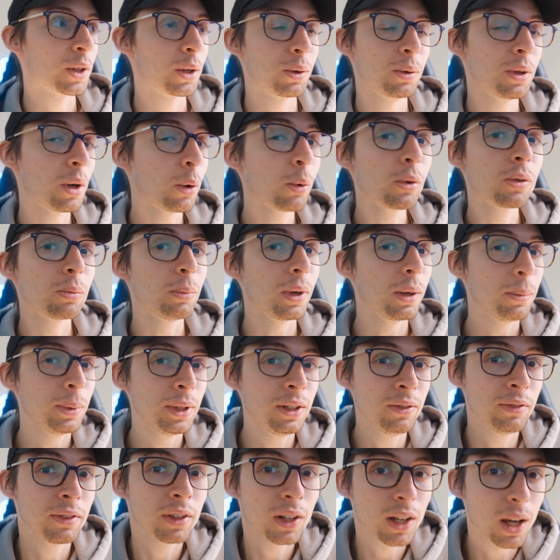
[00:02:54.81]
Who knows, maybe
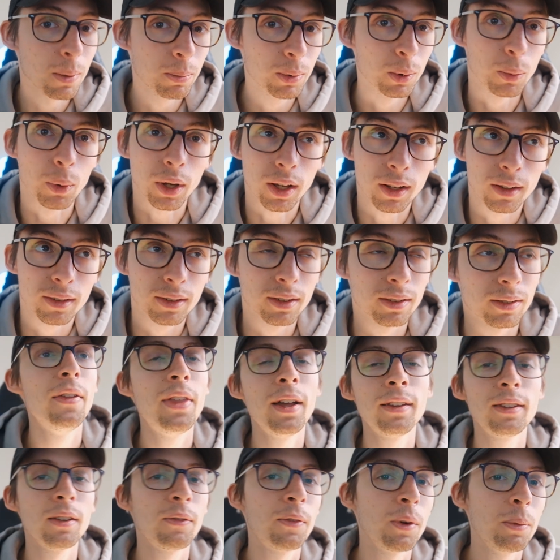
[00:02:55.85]
even a couple weeks.
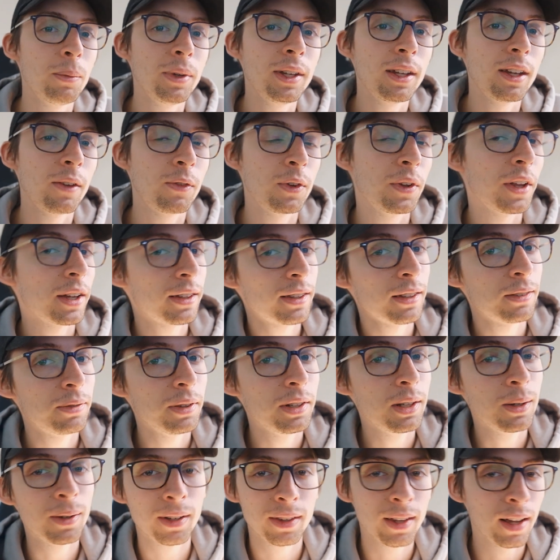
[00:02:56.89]
That's it for me. If you like this
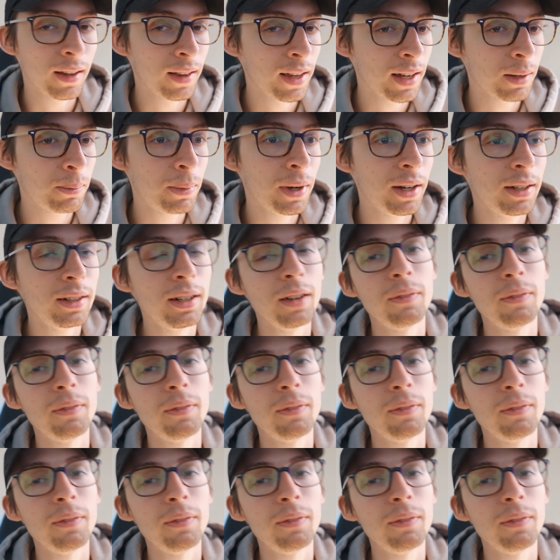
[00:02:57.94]
video, hit that like button.